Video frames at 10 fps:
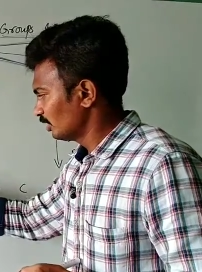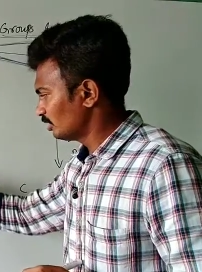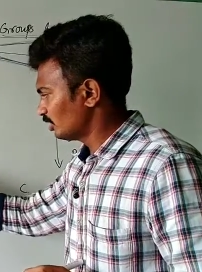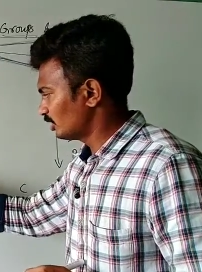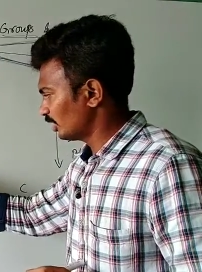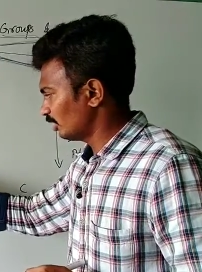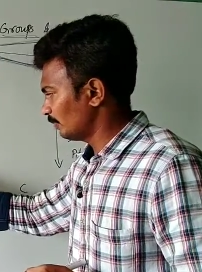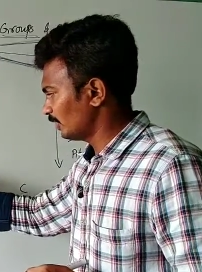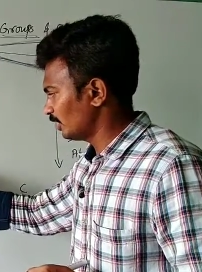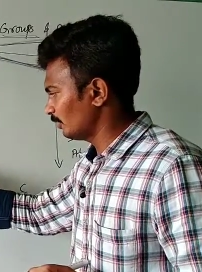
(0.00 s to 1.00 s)
In these second
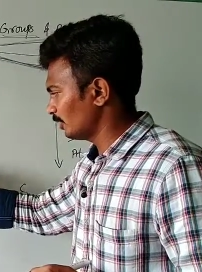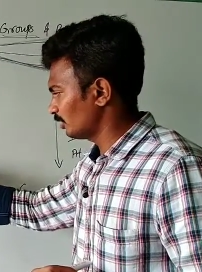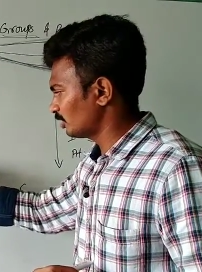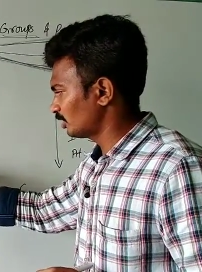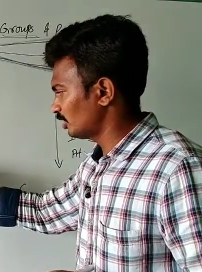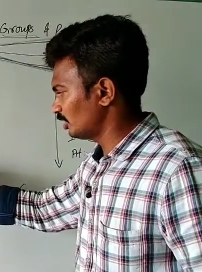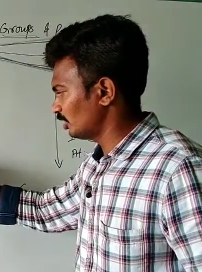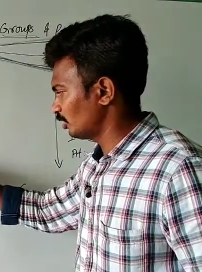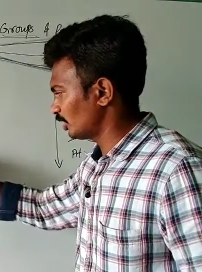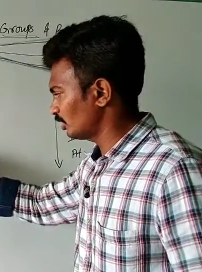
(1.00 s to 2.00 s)
period elements,
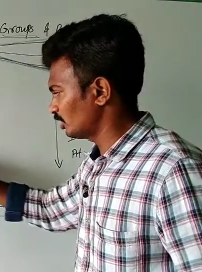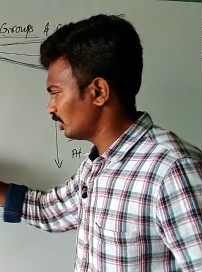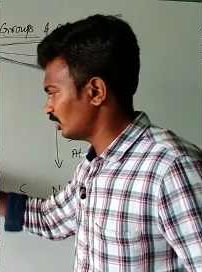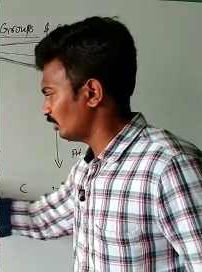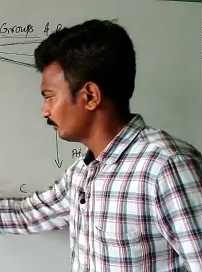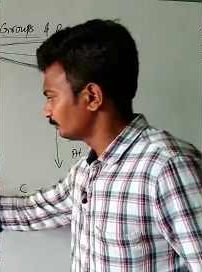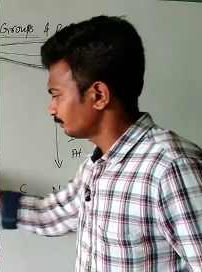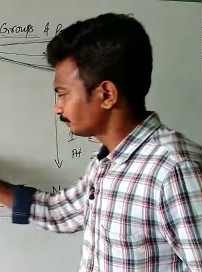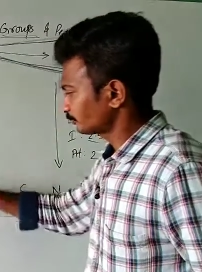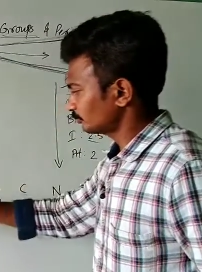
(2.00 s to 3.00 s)
you can see
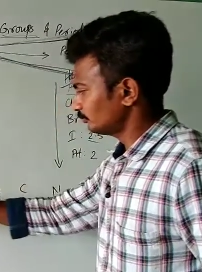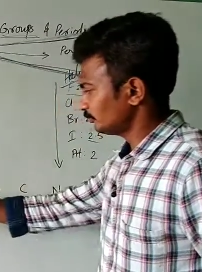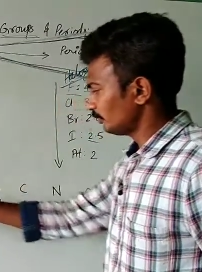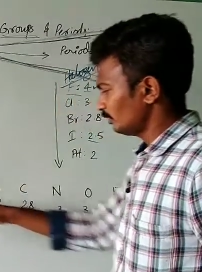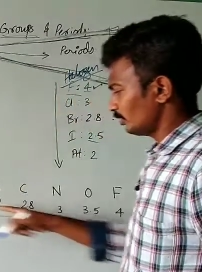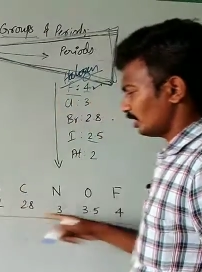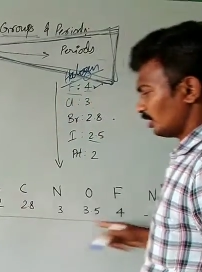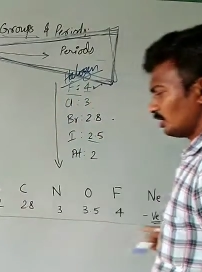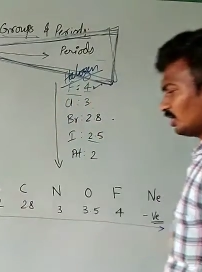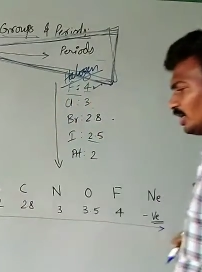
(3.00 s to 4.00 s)

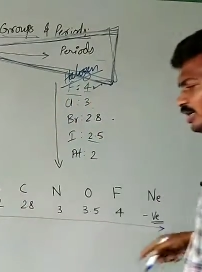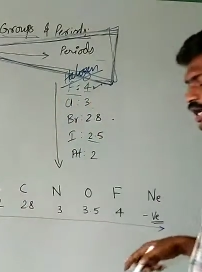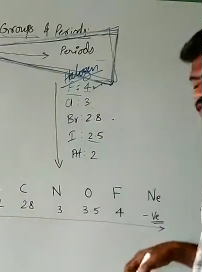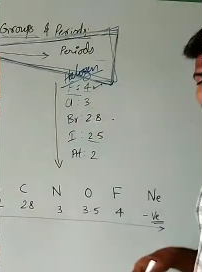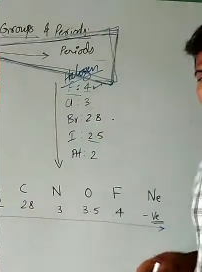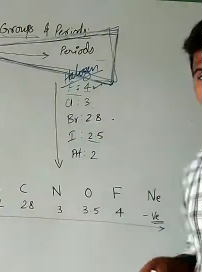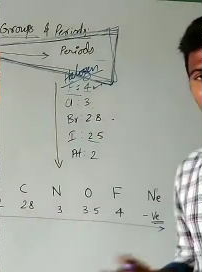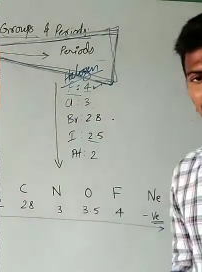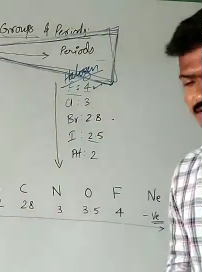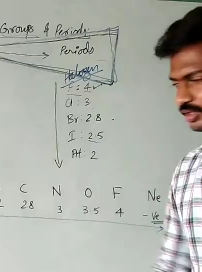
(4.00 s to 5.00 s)
there is a gradual
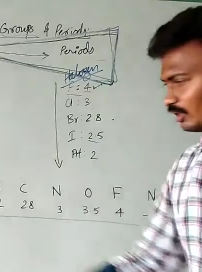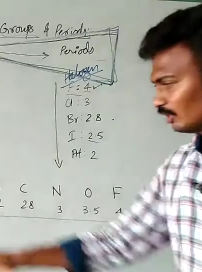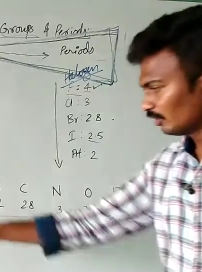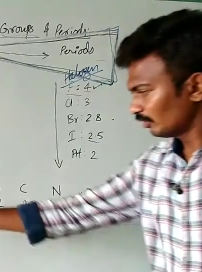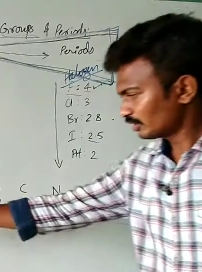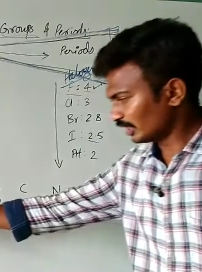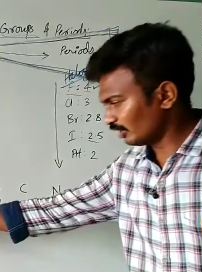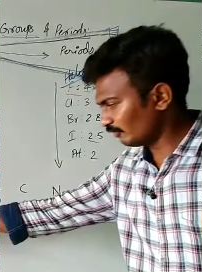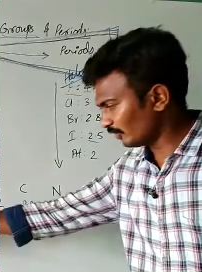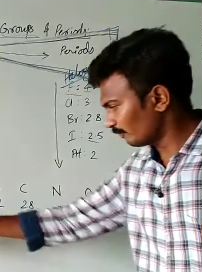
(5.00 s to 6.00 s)
increase
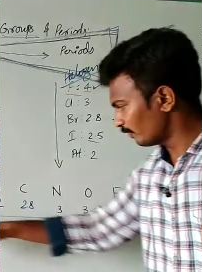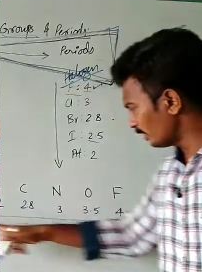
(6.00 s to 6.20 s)
starting from